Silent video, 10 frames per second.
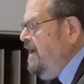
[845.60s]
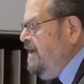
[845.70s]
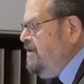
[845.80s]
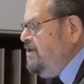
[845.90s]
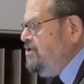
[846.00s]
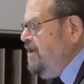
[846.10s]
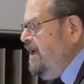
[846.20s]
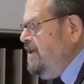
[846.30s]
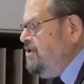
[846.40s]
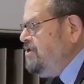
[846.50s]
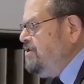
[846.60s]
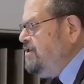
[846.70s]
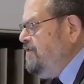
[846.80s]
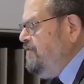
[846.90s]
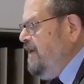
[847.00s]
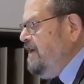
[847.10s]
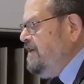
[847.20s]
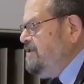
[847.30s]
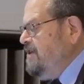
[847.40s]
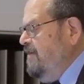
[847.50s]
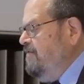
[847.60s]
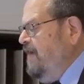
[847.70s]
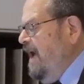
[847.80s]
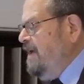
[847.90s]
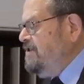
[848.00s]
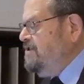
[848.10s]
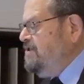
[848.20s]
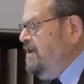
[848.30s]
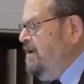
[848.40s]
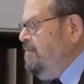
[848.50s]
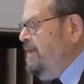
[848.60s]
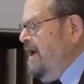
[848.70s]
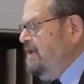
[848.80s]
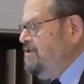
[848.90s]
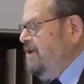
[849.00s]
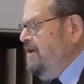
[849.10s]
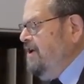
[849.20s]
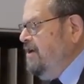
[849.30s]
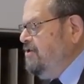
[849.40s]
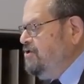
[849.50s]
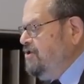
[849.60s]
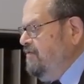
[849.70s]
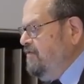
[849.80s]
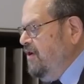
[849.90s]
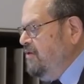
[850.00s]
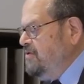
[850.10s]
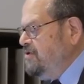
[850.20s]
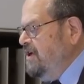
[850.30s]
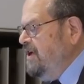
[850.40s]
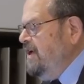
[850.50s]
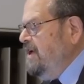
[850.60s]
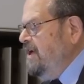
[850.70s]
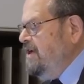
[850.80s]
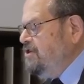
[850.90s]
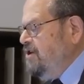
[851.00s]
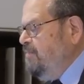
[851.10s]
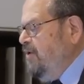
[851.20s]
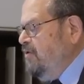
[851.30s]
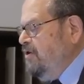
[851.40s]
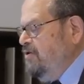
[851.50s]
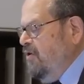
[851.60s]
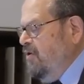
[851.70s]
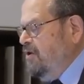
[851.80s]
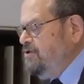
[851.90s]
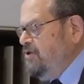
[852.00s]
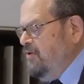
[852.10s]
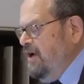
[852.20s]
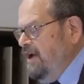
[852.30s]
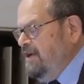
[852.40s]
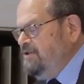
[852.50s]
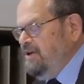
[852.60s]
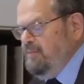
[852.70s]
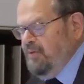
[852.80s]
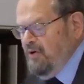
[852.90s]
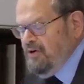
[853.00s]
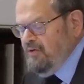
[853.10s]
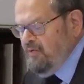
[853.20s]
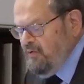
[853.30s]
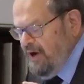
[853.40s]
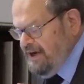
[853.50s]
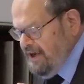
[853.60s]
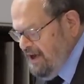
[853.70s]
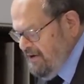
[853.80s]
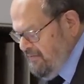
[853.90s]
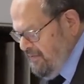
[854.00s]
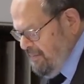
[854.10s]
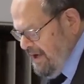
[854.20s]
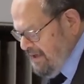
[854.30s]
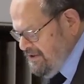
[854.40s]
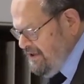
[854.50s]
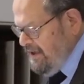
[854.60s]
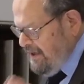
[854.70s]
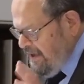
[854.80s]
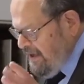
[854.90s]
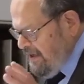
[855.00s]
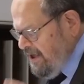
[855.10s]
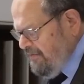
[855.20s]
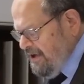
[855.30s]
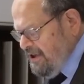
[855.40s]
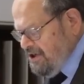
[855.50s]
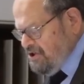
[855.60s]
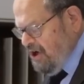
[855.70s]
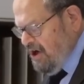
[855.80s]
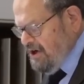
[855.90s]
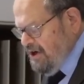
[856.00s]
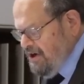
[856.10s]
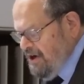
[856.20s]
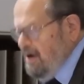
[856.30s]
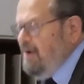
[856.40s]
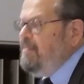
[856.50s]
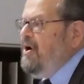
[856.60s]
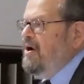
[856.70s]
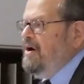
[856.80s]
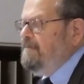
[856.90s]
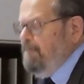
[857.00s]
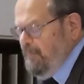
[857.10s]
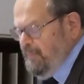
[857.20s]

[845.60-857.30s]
and the changes in phase have vast impacts on energy flows. Each component also has important radiative impacts. Leaving the jargon apart,